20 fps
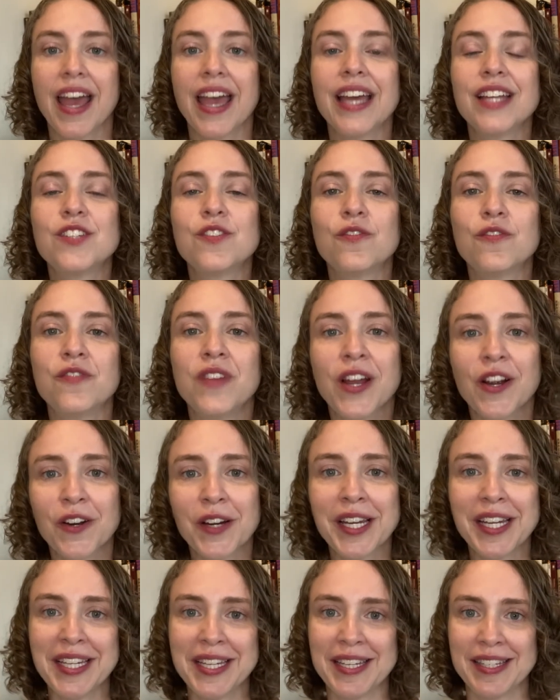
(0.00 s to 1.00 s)
It's
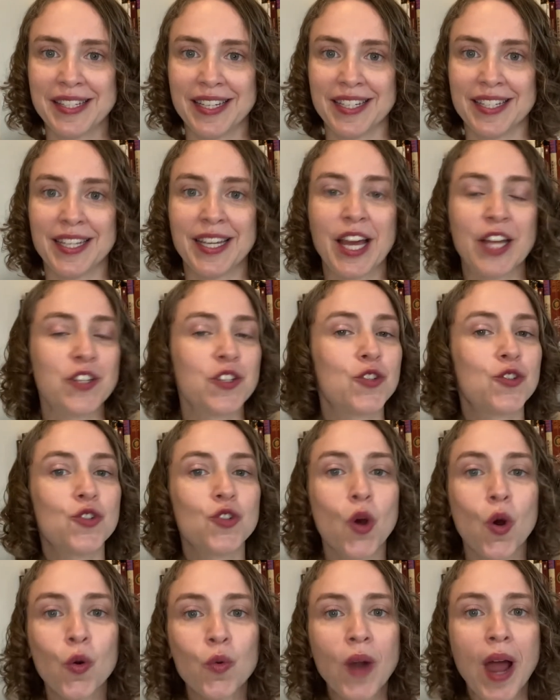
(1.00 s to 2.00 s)
very easy to get
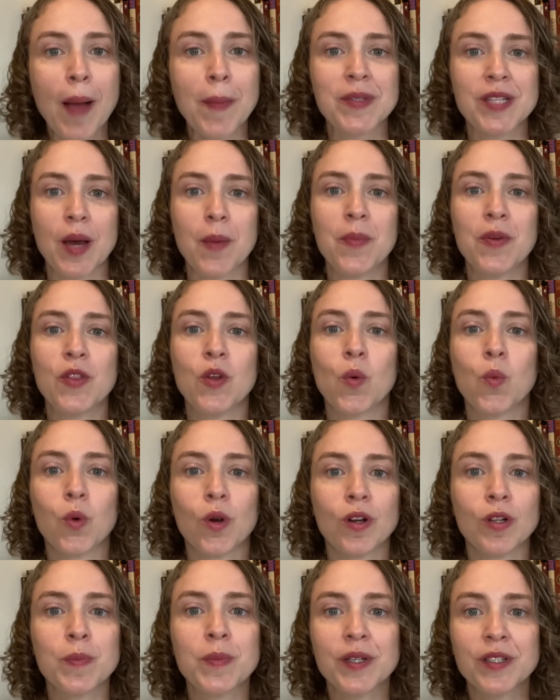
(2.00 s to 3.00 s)
so wrapped up in the
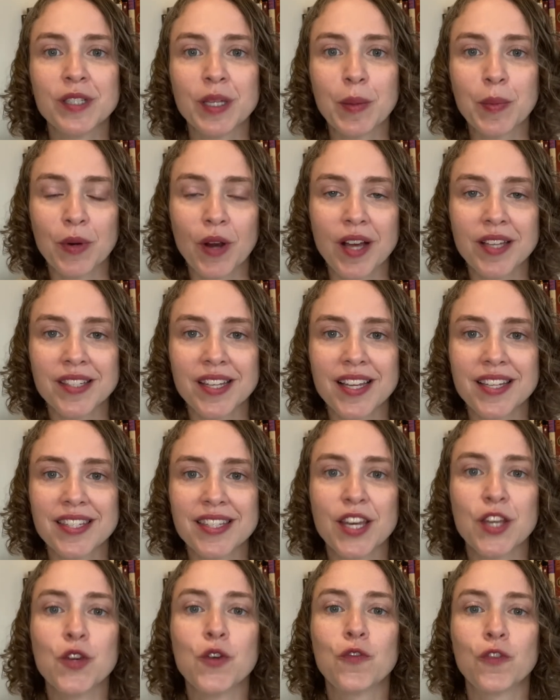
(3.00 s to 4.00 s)
world building process
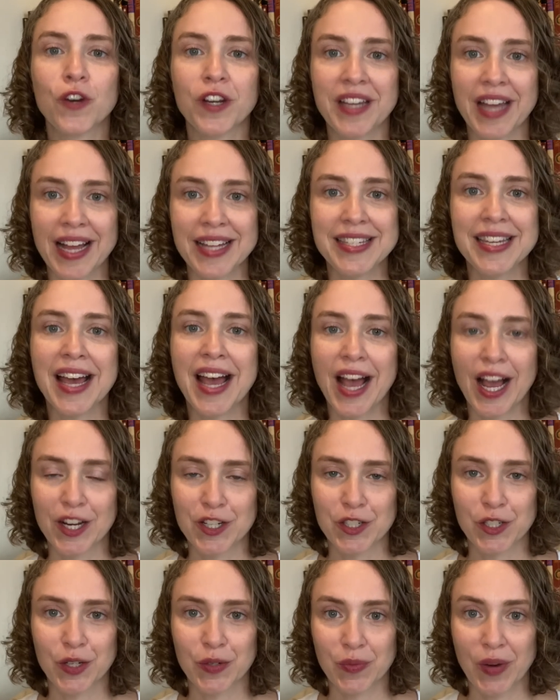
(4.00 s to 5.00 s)
that you forget to
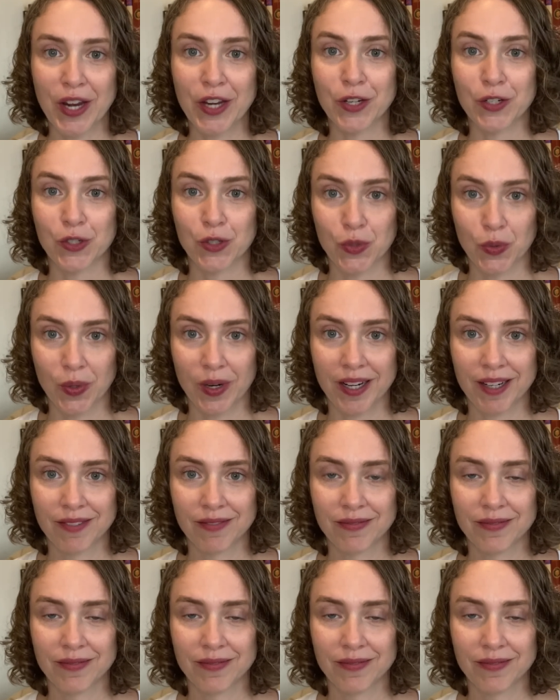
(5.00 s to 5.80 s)
actually write your story.